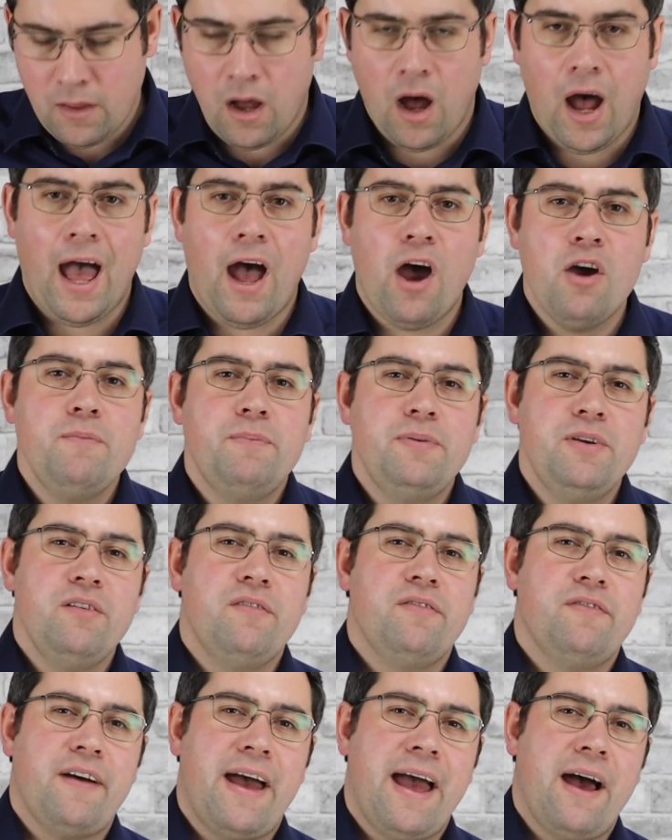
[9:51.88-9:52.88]
I hope you
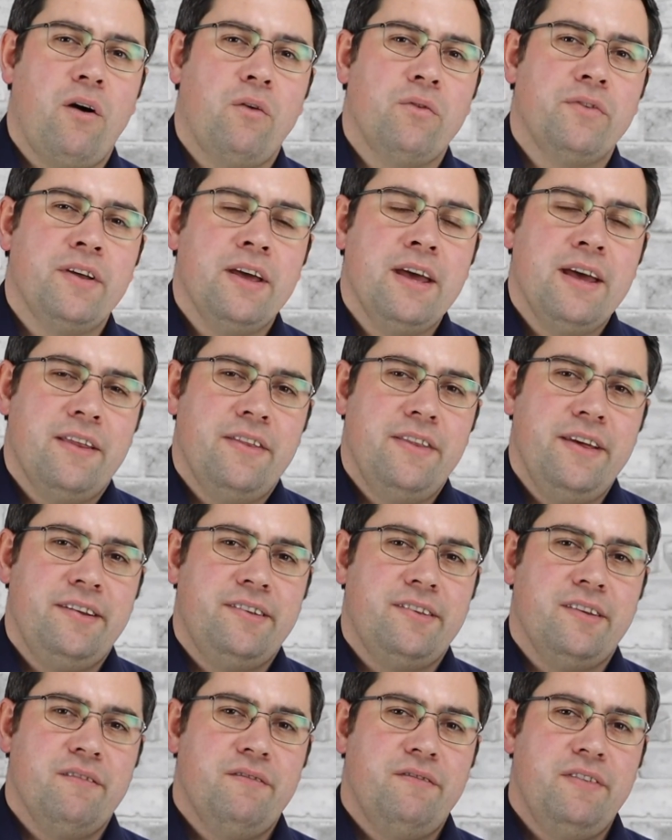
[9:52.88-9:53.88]
found
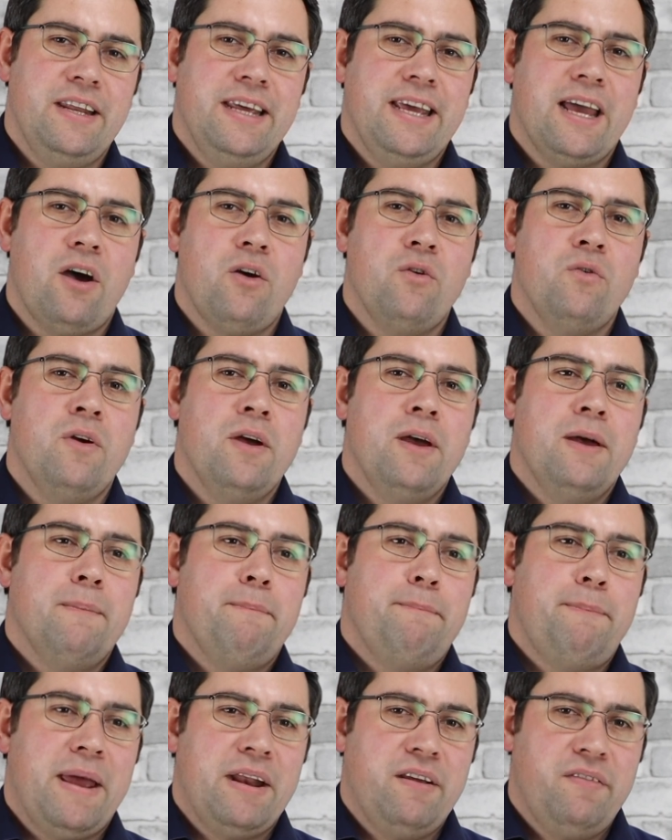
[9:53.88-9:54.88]
this video
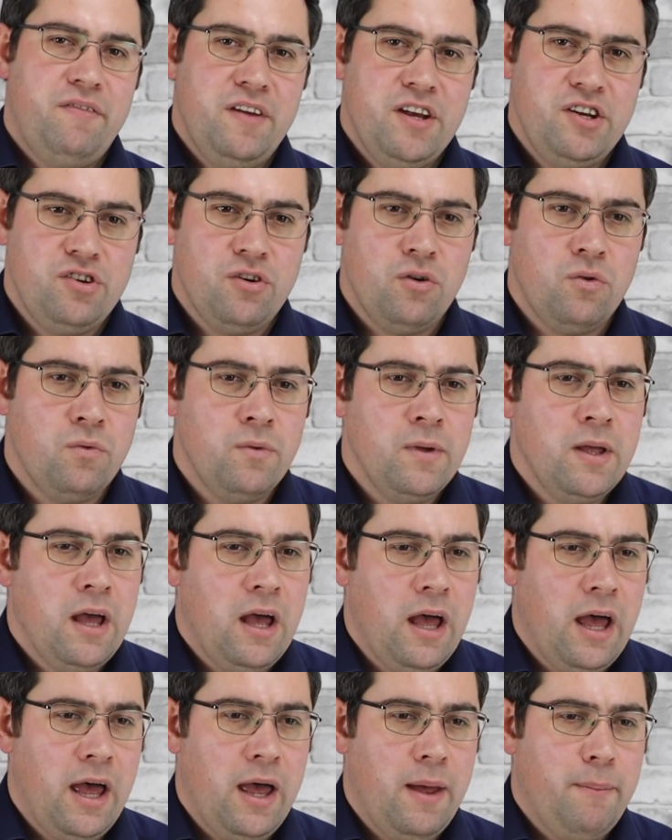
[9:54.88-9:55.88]
beneficial.
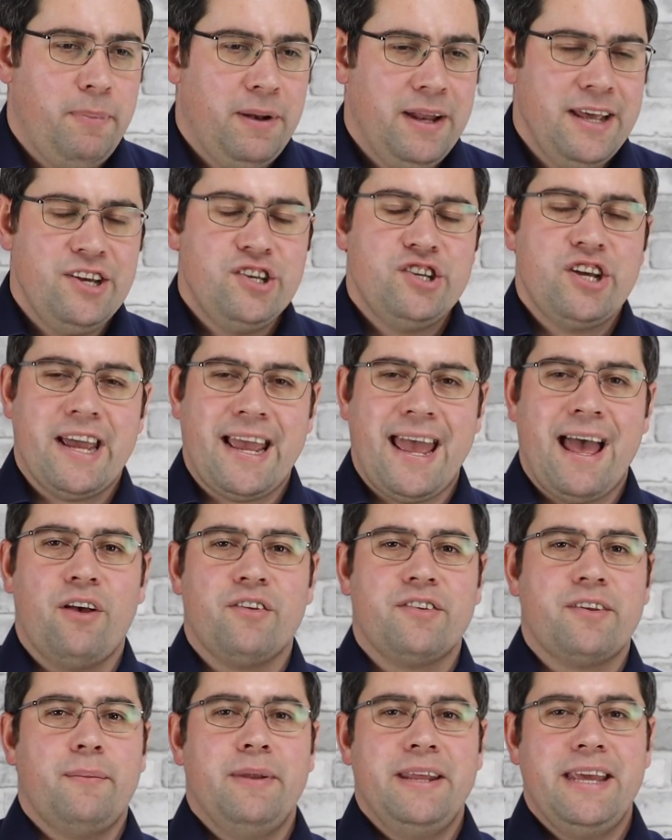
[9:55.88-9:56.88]
Please check out
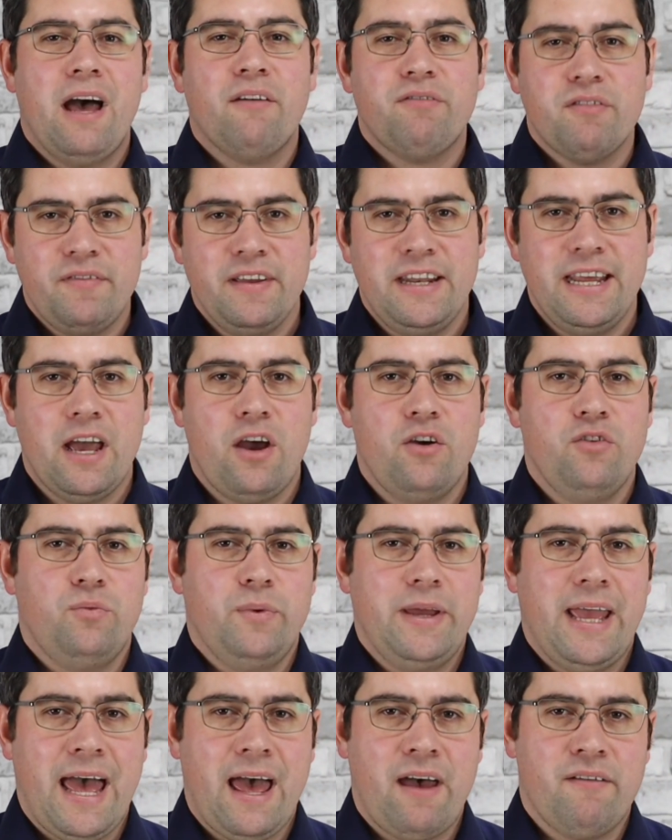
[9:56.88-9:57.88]
some of the other videos
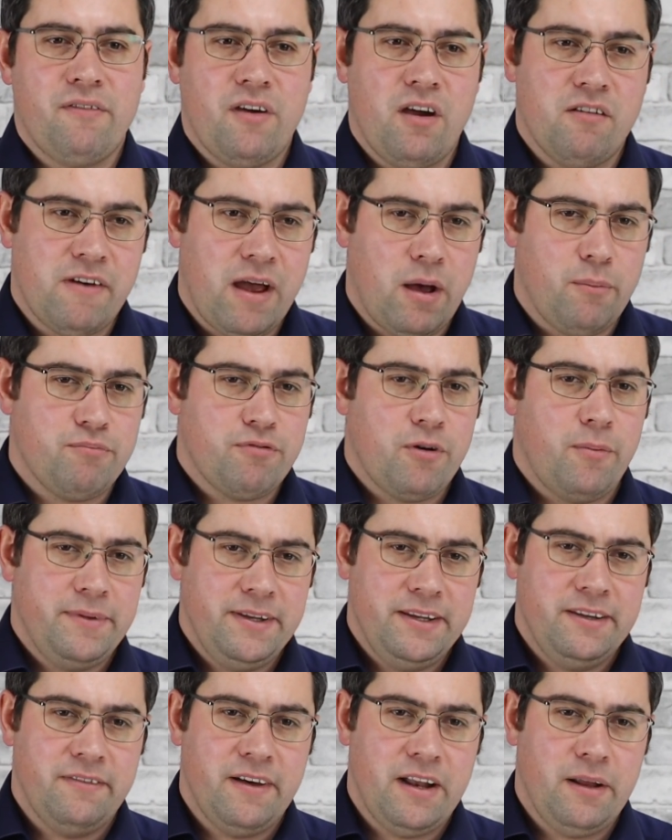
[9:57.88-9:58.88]
we have around
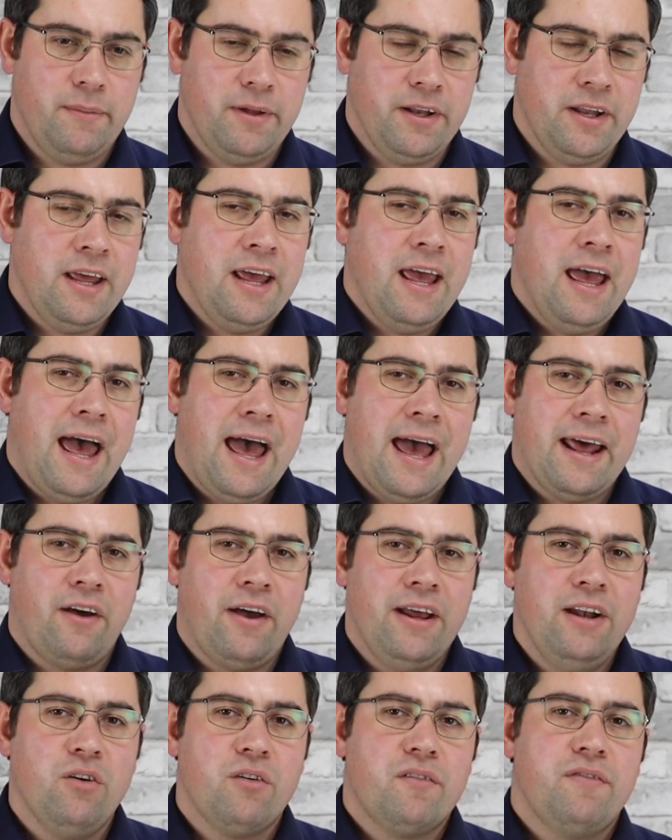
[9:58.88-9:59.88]
property development, and
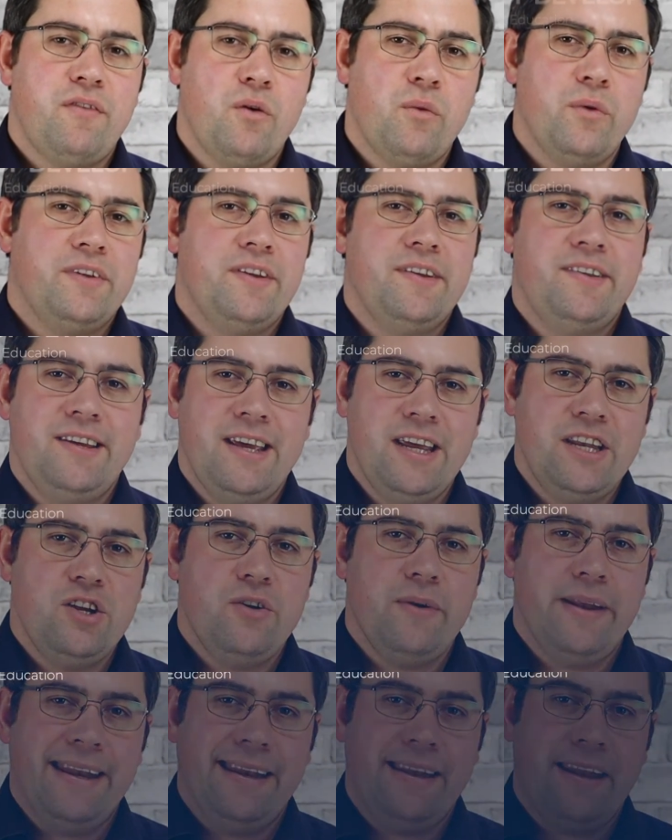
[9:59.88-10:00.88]
I look forward to seeing you in the